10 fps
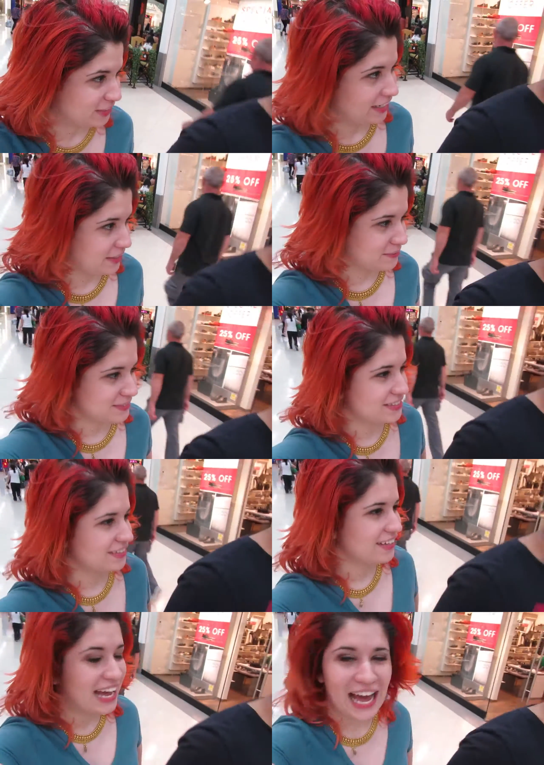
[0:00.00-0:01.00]

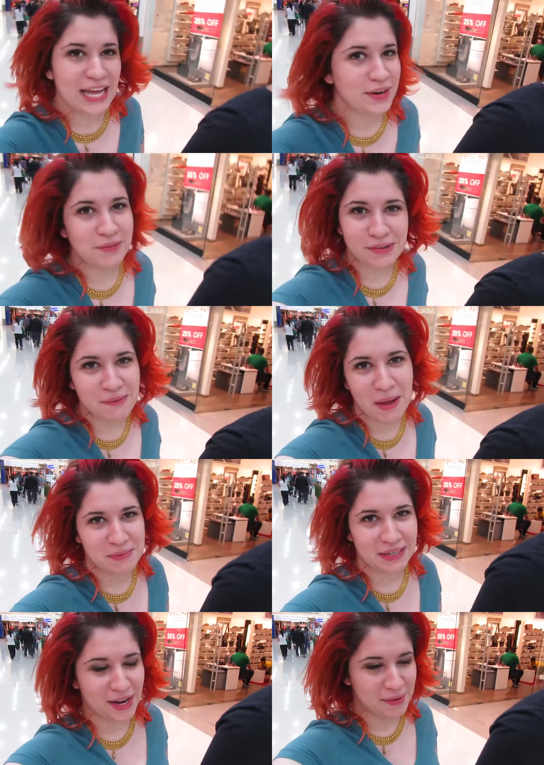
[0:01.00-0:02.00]
I don't
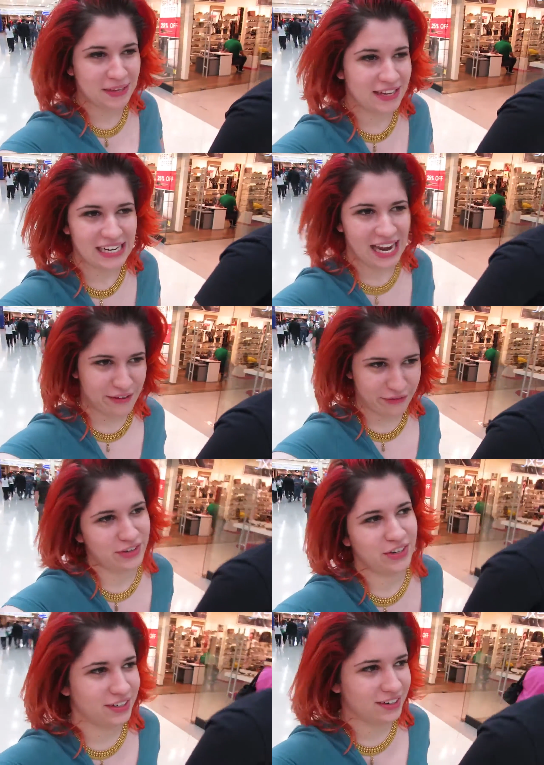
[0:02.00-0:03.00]
remember coming here
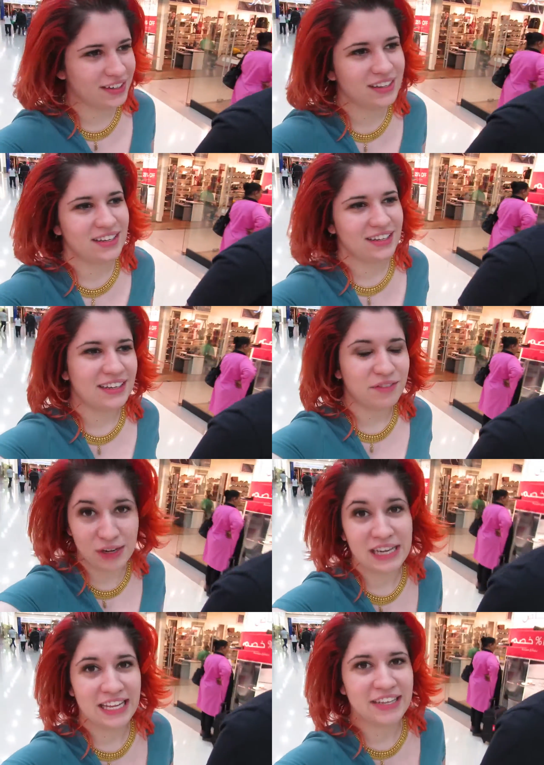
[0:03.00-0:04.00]
ever.
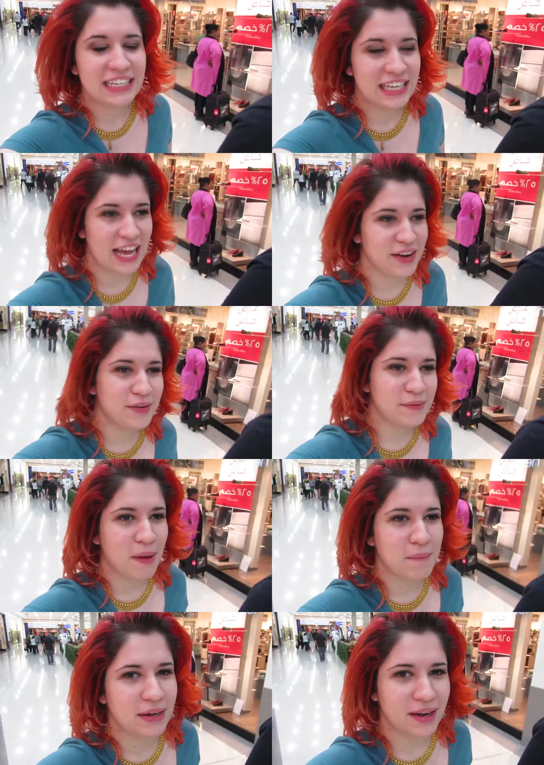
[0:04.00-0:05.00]
Literally, I don't
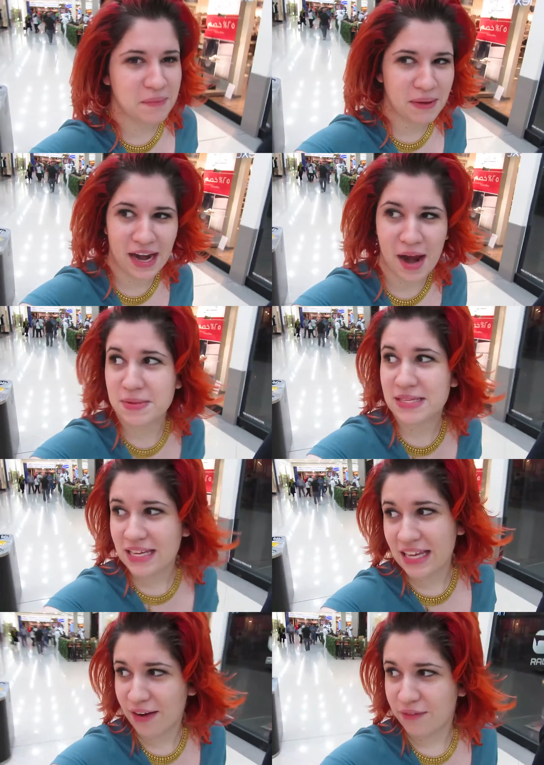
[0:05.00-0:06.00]
remember coming here. I'm
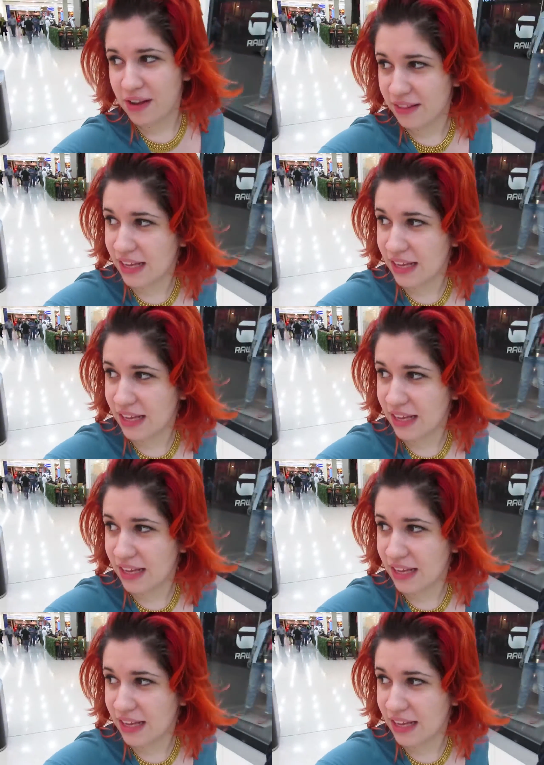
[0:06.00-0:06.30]
seeing everything.